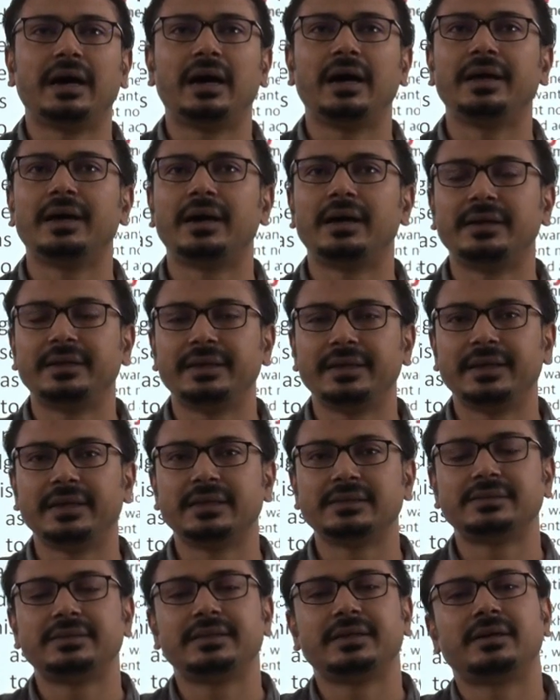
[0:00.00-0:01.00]
I R D A
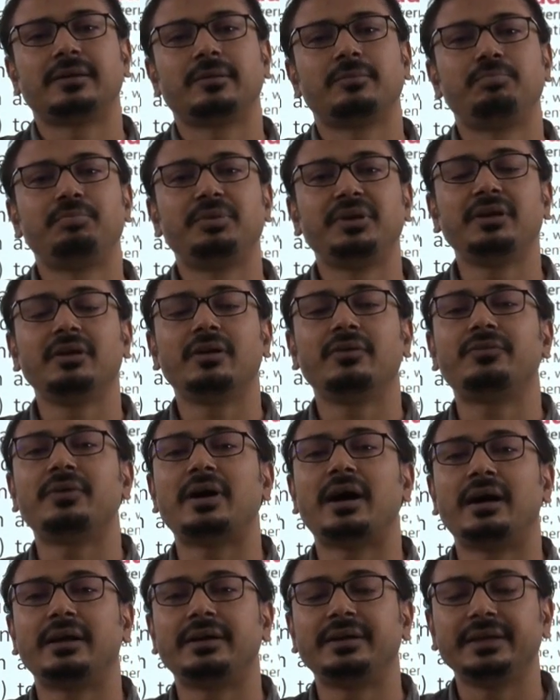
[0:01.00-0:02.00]
is there, P F
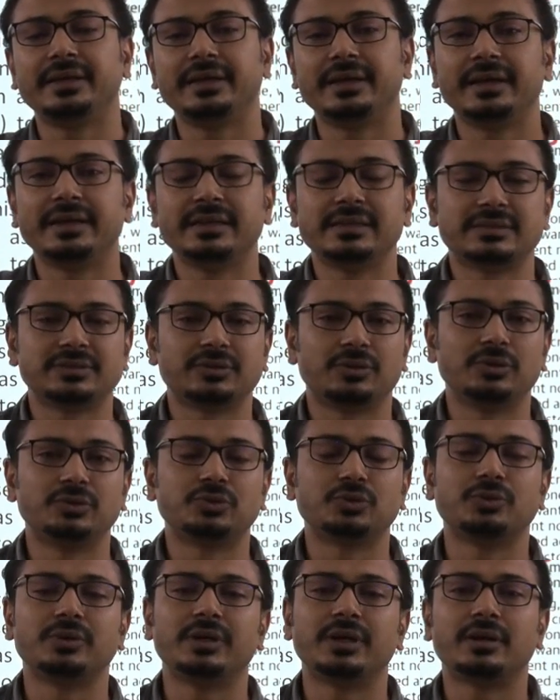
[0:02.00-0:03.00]
R D A is
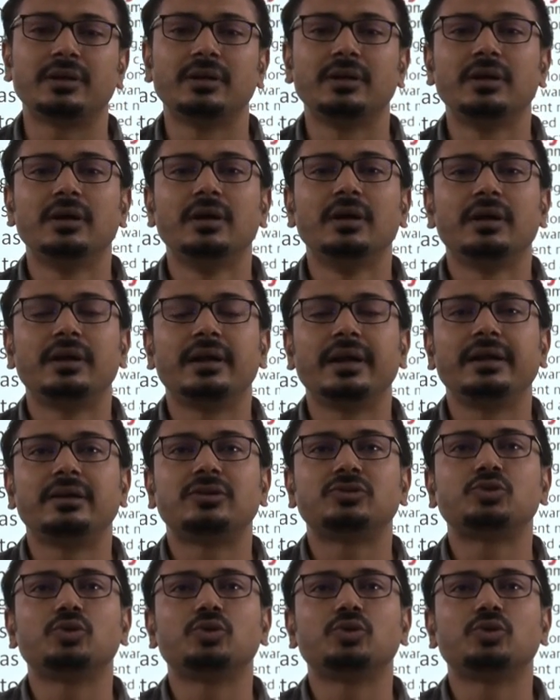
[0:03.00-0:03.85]
also there, right?